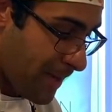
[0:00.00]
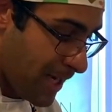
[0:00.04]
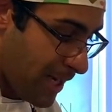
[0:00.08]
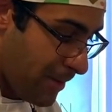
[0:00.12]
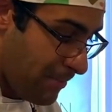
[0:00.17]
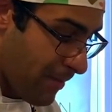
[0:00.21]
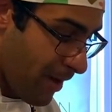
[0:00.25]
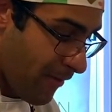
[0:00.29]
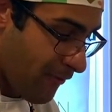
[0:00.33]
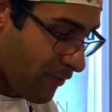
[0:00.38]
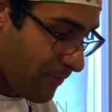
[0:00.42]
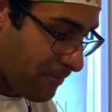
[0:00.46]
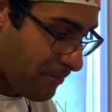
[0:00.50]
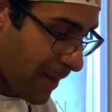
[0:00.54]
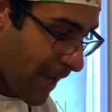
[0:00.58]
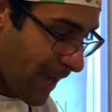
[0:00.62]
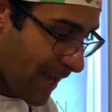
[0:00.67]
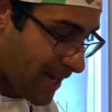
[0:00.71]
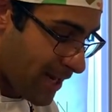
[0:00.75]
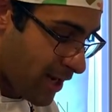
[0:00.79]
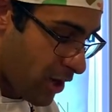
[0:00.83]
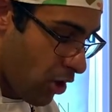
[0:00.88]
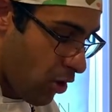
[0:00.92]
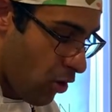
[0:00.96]
muffin
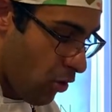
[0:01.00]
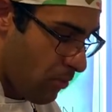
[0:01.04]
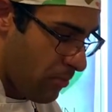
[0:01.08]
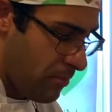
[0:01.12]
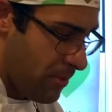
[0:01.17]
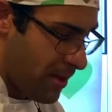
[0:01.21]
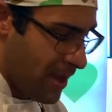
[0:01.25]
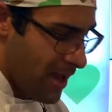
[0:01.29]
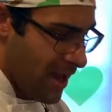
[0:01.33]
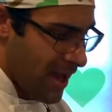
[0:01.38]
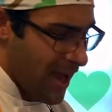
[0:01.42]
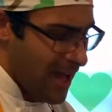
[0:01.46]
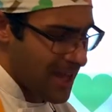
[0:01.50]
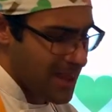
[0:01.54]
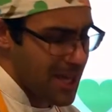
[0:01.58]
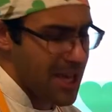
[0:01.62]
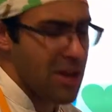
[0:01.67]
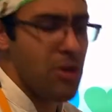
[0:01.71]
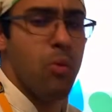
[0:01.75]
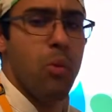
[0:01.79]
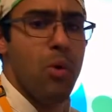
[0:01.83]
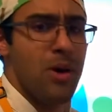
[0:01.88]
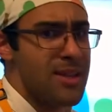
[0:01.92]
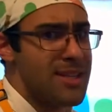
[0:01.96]
pan at home, I
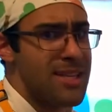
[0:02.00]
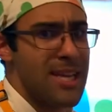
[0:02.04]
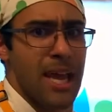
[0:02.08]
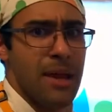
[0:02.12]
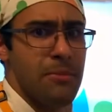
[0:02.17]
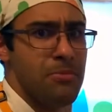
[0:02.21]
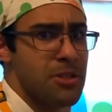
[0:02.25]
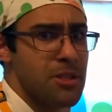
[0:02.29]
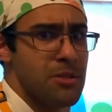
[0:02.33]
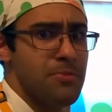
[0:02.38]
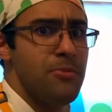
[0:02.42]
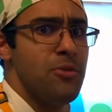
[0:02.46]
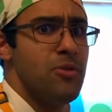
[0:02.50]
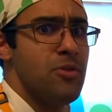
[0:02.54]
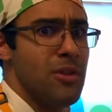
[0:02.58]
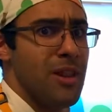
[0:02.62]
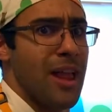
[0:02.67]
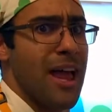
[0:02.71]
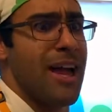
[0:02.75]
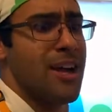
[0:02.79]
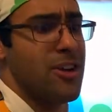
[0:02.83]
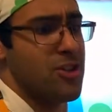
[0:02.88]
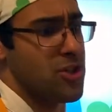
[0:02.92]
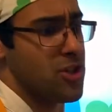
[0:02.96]
think 1 tablespoon will
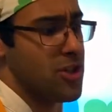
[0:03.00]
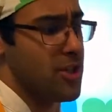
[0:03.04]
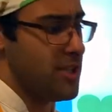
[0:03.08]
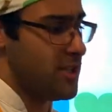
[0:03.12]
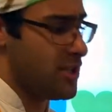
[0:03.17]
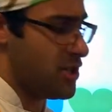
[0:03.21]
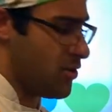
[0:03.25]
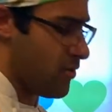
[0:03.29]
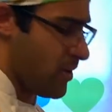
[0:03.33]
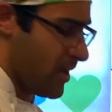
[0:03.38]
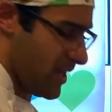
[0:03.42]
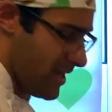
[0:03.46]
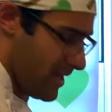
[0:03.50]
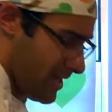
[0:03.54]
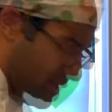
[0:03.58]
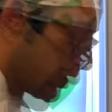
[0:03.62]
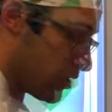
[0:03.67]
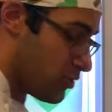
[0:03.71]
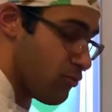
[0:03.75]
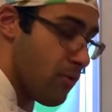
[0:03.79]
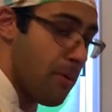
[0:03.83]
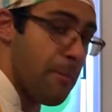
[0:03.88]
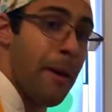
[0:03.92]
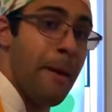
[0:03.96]
actually do it.
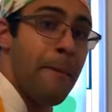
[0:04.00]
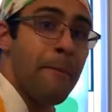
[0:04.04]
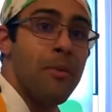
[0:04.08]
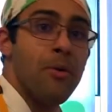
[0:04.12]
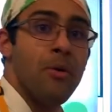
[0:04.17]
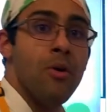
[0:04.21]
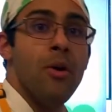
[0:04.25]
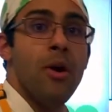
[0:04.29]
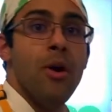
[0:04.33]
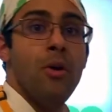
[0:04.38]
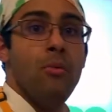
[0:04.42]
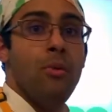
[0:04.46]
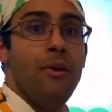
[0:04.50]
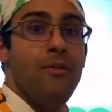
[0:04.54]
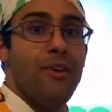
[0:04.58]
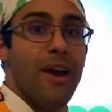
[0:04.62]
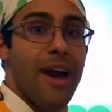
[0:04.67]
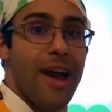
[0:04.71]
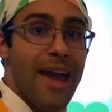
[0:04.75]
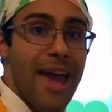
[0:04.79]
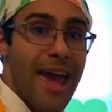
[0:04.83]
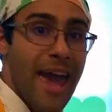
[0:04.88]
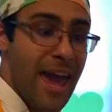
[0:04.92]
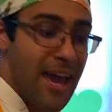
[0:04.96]
Remember, we've
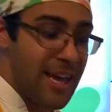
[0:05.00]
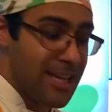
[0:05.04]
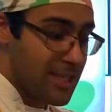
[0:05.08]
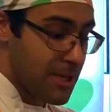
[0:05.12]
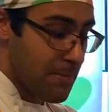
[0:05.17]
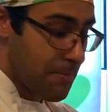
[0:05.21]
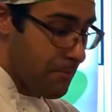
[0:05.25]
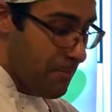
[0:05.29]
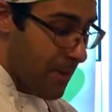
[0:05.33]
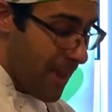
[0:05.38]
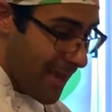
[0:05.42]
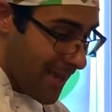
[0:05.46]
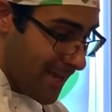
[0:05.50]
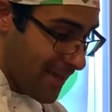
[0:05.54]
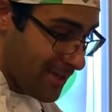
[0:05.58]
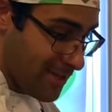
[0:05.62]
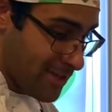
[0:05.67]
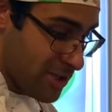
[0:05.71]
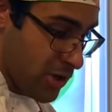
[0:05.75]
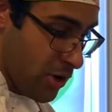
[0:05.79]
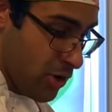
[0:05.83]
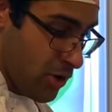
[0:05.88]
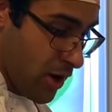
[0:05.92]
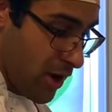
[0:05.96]
got eggs and baking
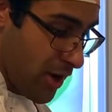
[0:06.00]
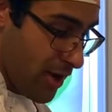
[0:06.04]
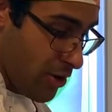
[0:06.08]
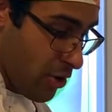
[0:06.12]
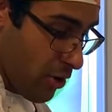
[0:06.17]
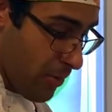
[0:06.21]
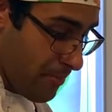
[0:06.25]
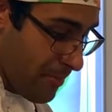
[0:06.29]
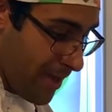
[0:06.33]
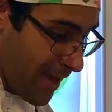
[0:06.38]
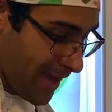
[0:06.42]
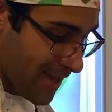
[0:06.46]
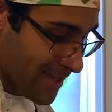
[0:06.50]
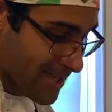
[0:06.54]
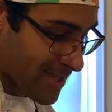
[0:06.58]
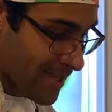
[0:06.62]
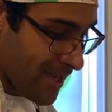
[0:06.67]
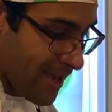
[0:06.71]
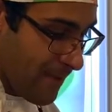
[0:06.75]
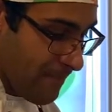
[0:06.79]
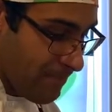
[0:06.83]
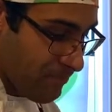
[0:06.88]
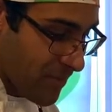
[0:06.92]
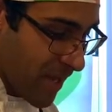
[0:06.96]
soda in our mix.
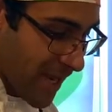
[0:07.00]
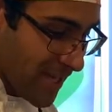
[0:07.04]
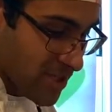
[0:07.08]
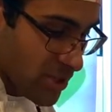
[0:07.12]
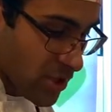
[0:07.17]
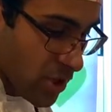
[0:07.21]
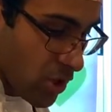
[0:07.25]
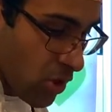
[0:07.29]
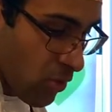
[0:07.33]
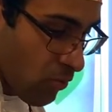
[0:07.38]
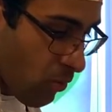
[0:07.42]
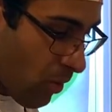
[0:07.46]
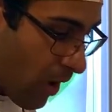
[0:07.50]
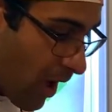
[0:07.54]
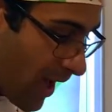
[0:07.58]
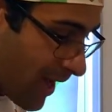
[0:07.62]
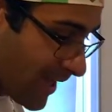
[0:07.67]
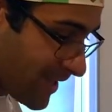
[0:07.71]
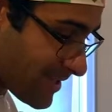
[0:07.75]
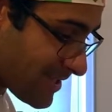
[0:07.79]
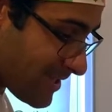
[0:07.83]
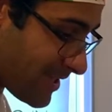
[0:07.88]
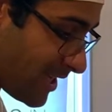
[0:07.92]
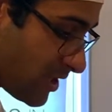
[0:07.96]
That's going to
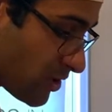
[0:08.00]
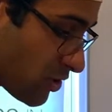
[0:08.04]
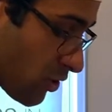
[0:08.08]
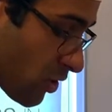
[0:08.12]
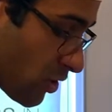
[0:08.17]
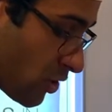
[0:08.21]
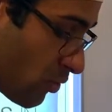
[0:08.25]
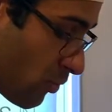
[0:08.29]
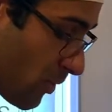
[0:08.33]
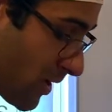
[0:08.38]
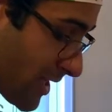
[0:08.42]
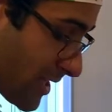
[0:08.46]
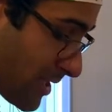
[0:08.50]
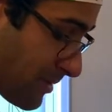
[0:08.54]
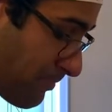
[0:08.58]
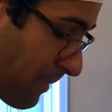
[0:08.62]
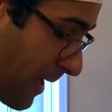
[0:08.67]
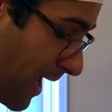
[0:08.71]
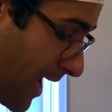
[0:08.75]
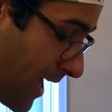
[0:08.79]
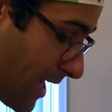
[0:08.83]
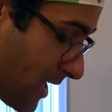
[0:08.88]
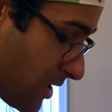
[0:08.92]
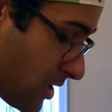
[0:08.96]
rise. These are going to
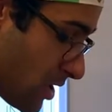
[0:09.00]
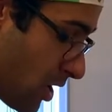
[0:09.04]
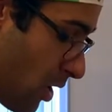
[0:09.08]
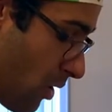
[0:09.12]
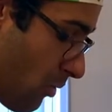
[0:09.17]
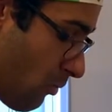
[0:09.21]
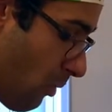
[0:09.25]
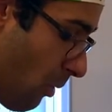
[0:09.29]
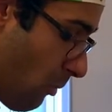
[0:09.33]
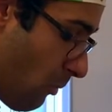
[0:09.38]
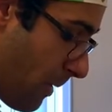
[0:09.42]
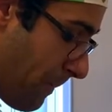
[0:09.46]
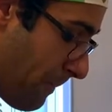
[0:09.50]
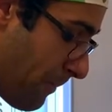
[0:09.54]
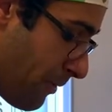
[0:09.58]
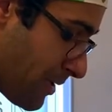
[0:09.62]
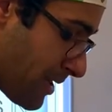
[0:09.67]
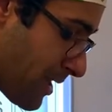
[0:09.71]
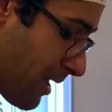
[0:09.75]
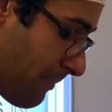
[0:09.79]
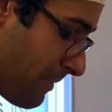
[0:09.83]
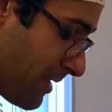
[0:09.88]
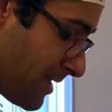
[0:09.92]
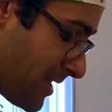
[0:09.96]
expand when we put
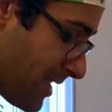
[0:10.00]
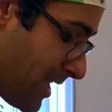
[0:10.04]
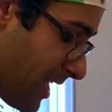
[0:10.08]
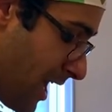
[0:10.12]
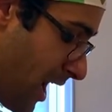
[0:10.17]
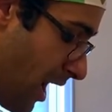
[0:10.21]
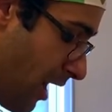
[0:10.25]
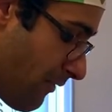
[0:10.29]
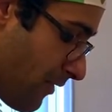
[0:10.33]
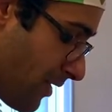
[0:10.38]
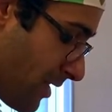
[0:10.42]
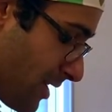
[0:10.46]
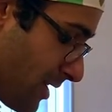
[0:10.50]
them into the oven.